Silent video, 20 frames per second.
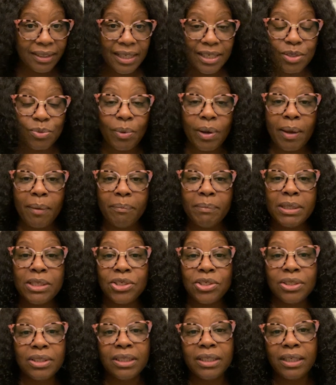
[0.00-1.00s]
That's why I
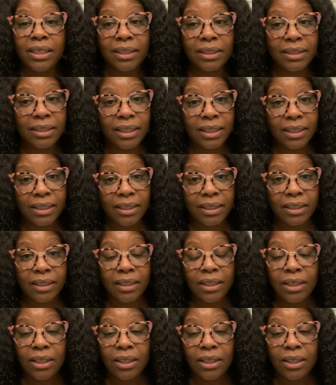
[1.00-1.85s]
mentioned the young lady,